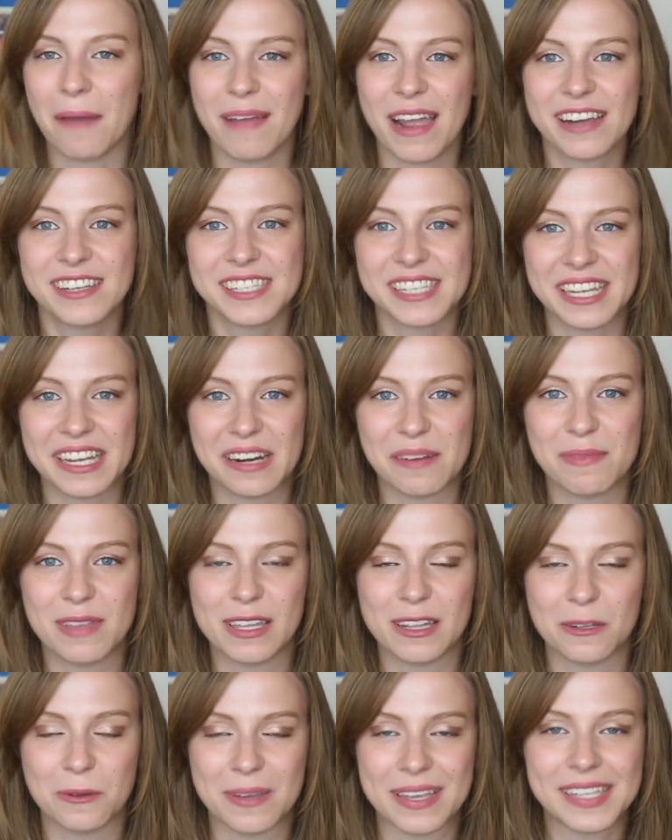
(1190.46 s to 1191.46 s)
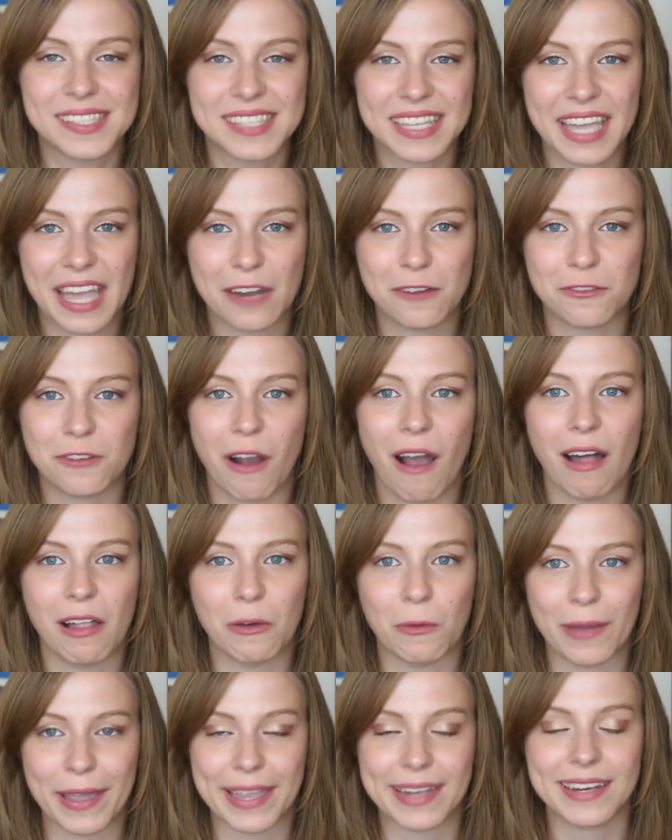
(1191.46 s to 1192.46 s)
I'm actually going to be Louise again for
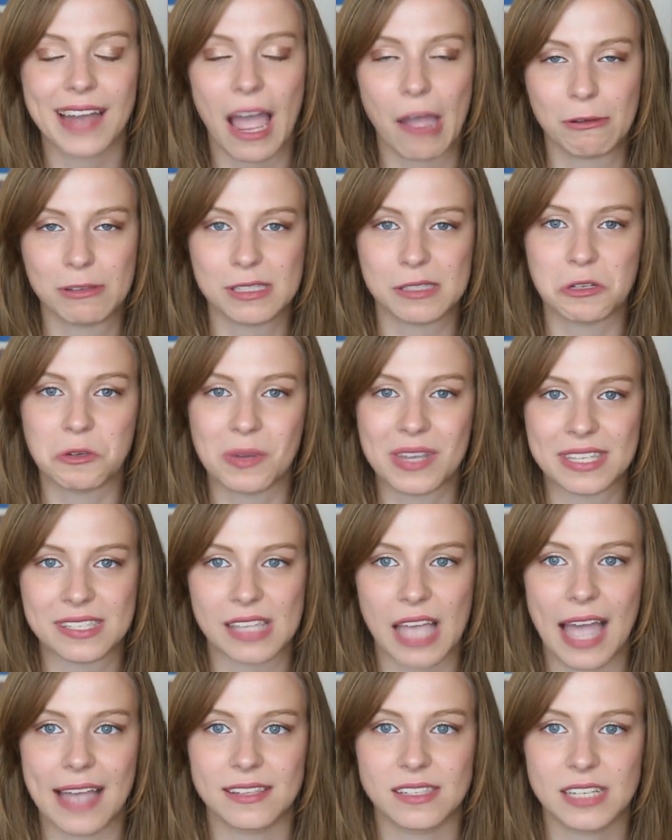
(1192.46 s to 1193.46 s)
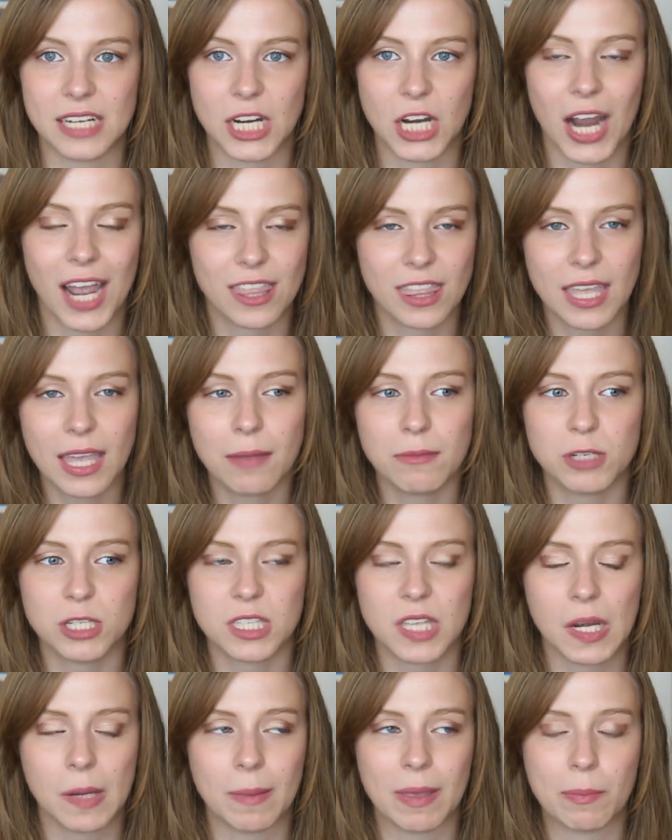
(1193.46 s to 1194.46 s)
Halloween. I was Louise last year. I think I'm
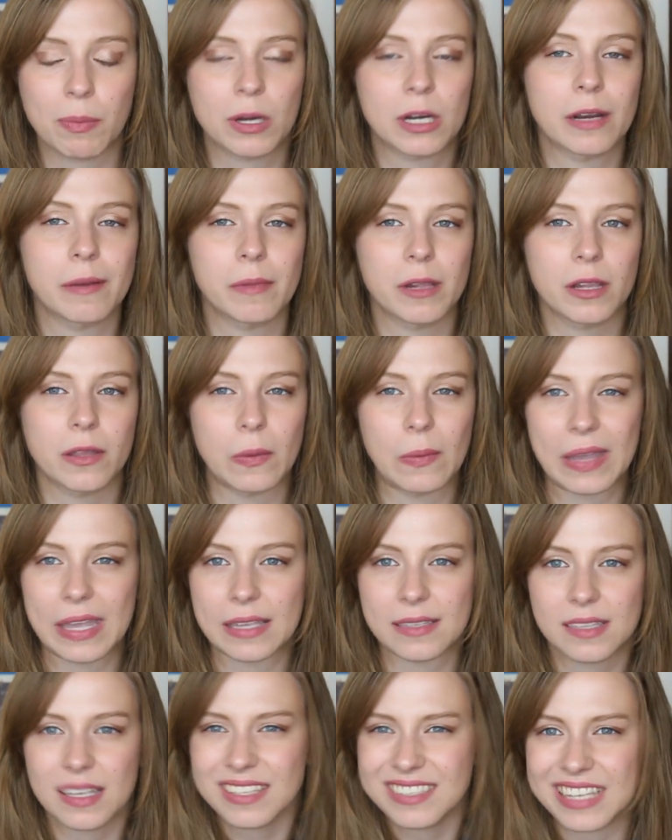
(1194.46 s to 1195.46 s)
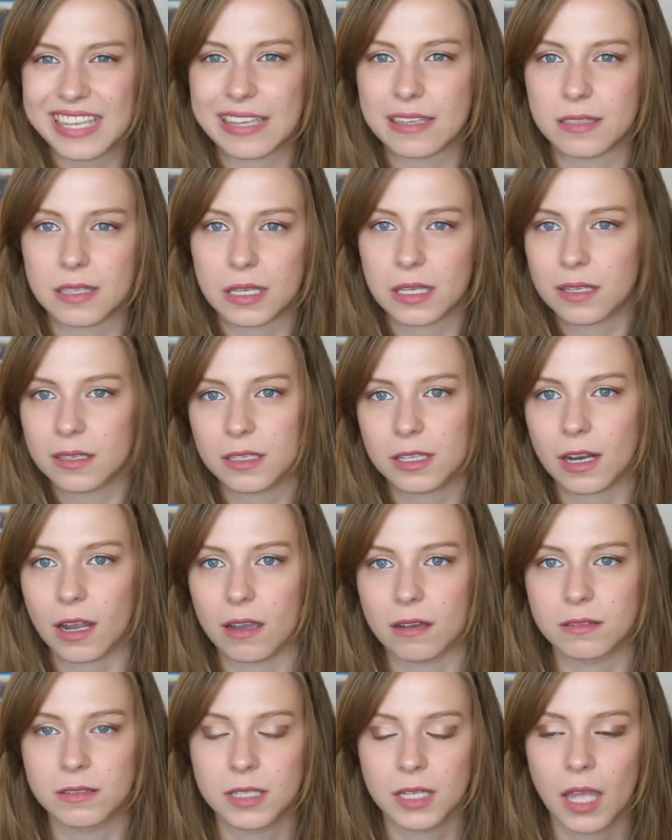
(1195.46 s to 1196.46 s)
just going to be Perma Louise. It's easy, you
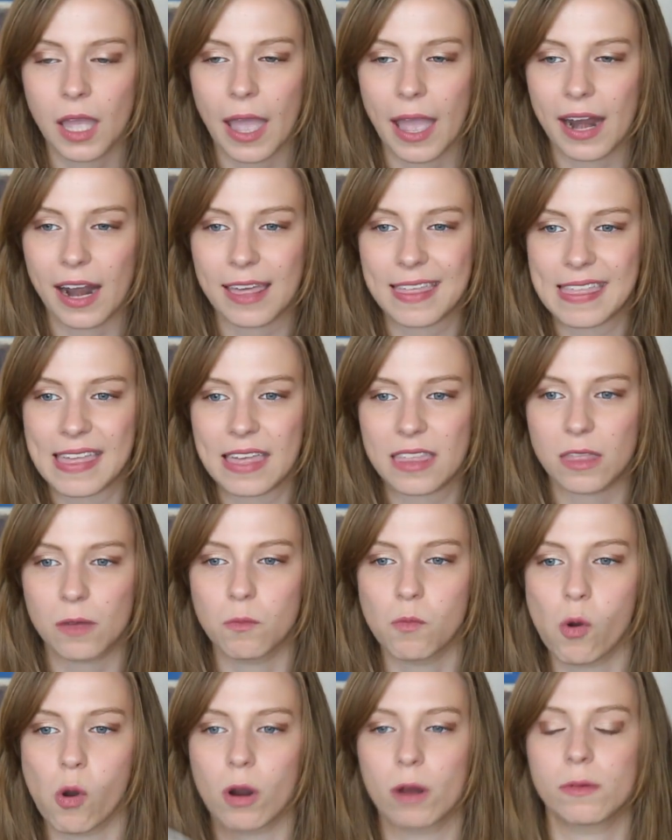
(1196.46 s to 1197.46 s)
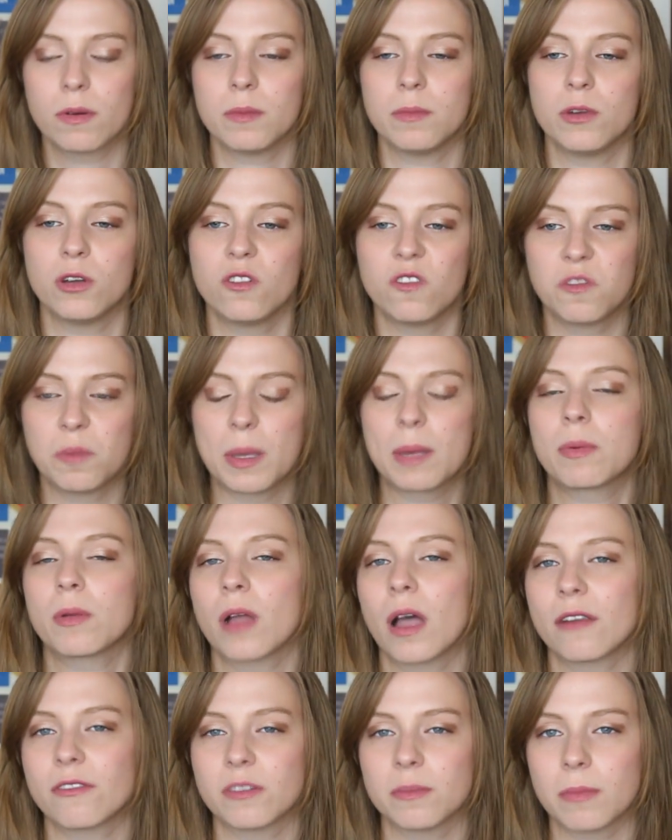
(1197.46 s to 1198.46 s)
know. And I think the more removed
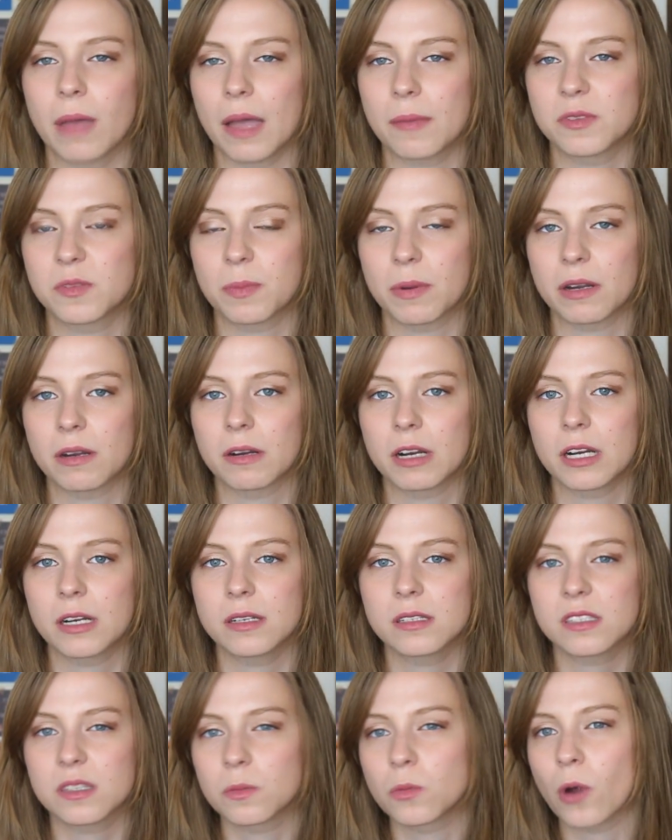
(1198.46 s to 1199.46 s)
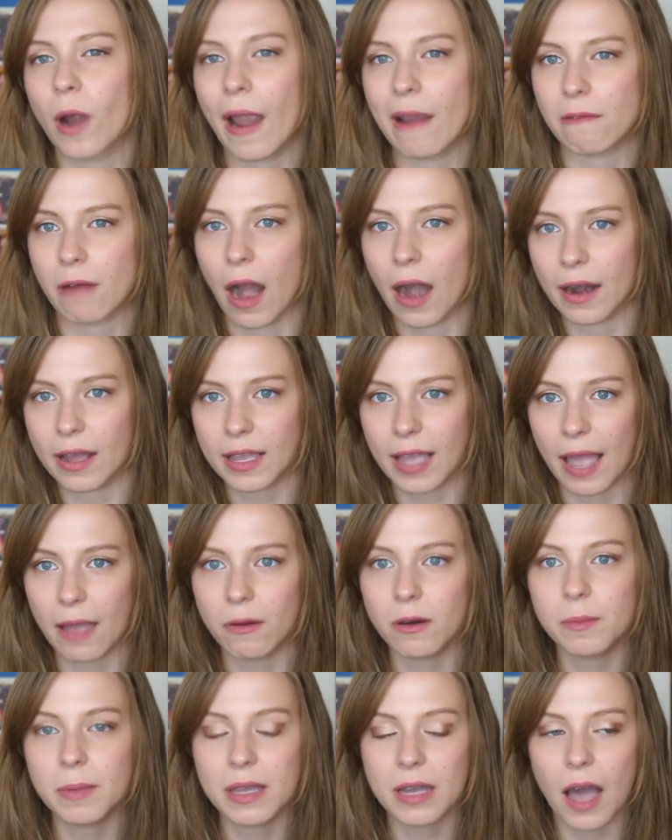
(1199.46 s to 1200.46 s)
people are from Bob's Burgers, the more ironic
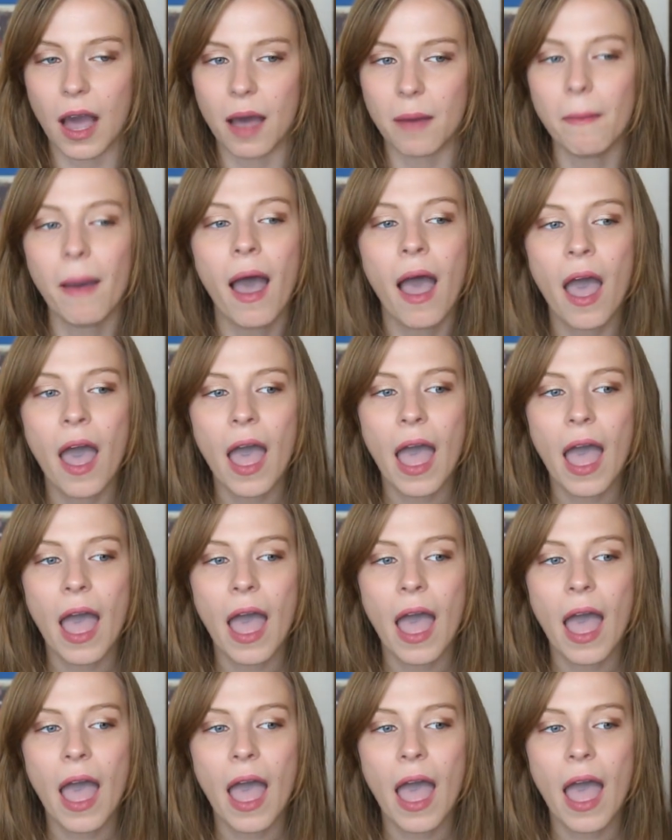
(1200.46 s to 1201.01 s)
I will become.